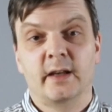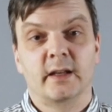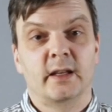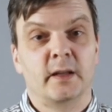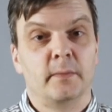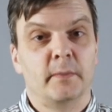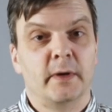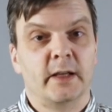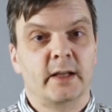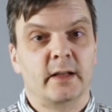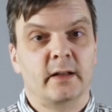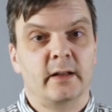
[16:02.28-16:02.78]
I
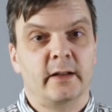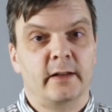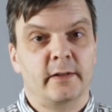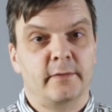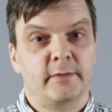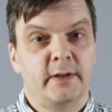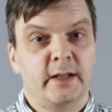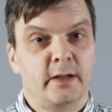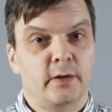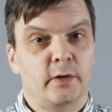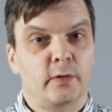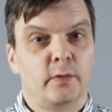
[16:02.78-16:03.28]
can make a little
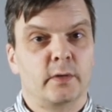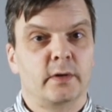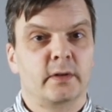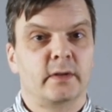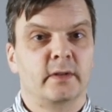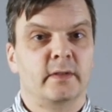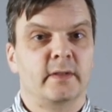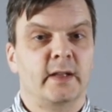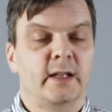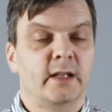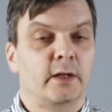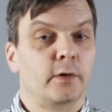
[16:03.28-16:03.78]
video
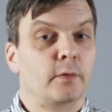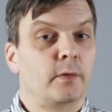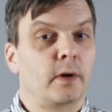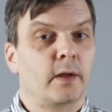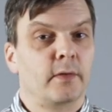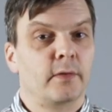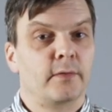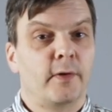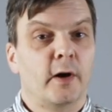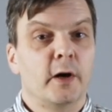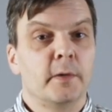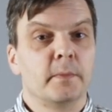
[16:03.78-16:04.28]
and take you
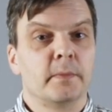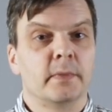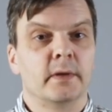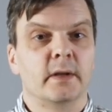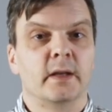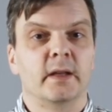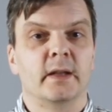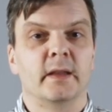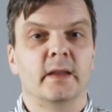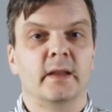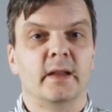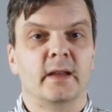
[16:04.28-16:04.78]
around the farm,
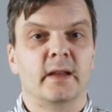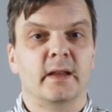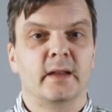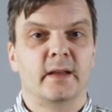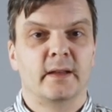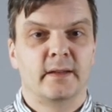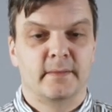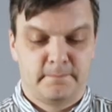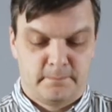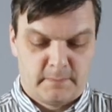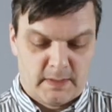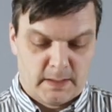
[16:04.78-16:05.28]
and
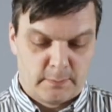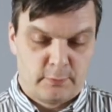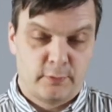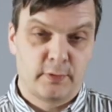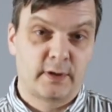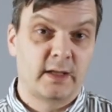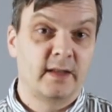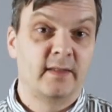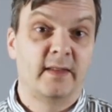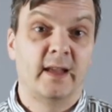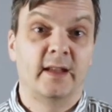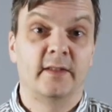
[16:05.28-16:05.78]
maybe we
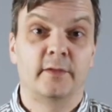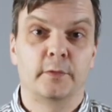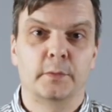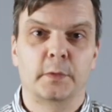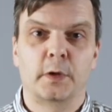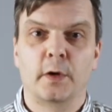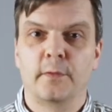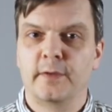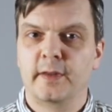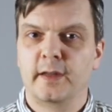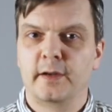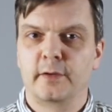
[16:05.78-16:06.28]
can taste some
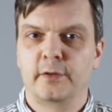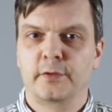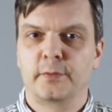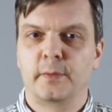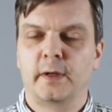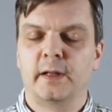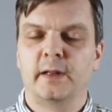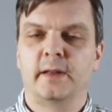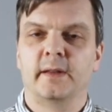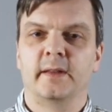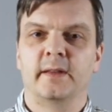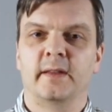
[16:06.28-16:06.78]
coffee there as
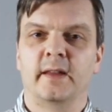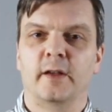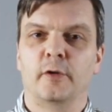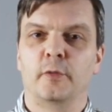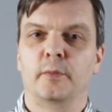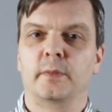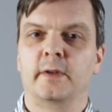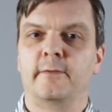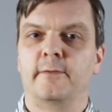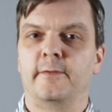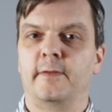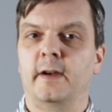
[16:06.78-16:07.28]
well. That
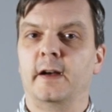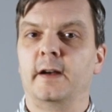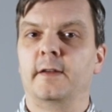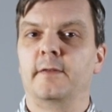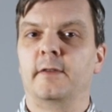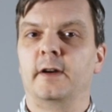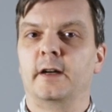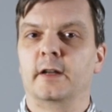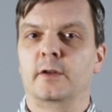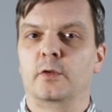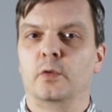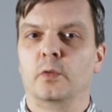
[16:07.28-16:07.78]
would be very,
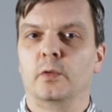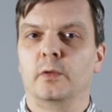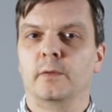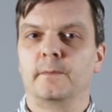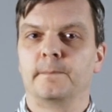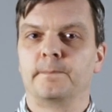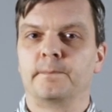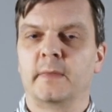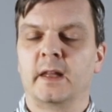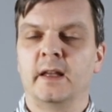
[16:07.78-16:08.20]
very cool.